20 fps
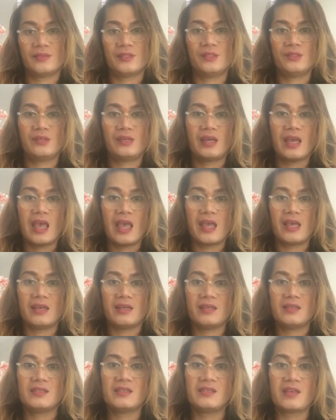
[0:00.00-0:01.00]
Okay,
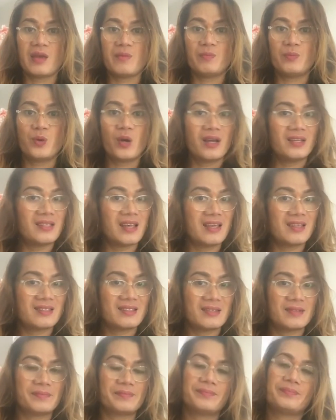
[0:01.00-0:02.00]
same process.
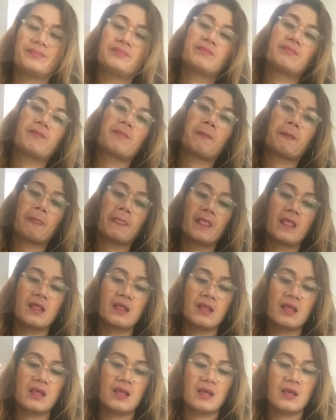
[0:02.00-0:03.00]

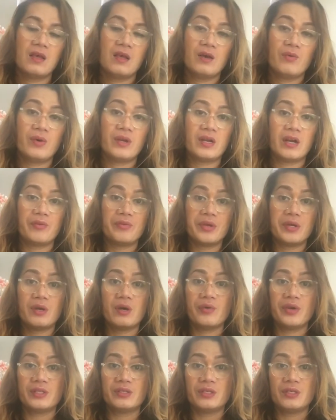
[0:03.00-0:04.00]
What are we
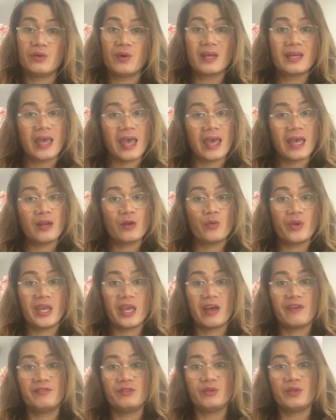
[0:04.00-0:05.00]
going to do again? We
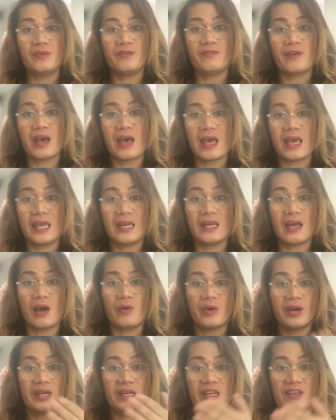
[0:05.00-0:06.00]
have to divide
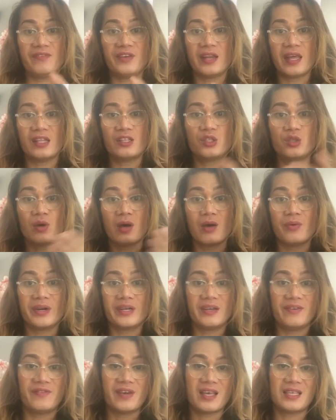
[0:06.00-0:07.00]
our dividend to our
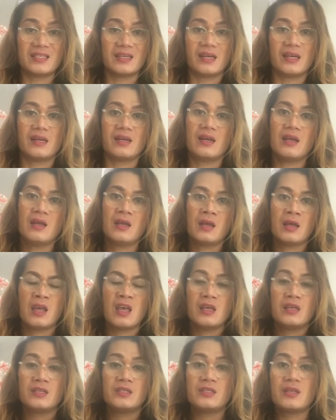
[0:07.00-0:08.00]
divisor.
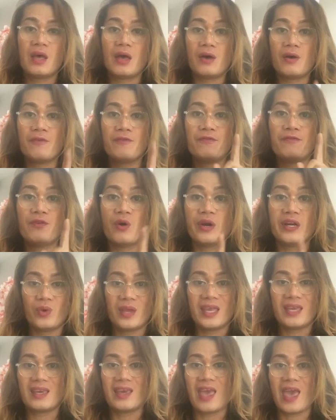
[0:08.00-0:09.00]
So 4 we
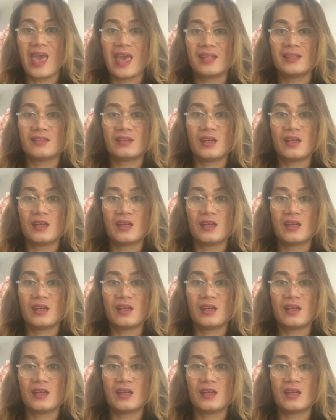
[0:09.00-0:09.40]
can't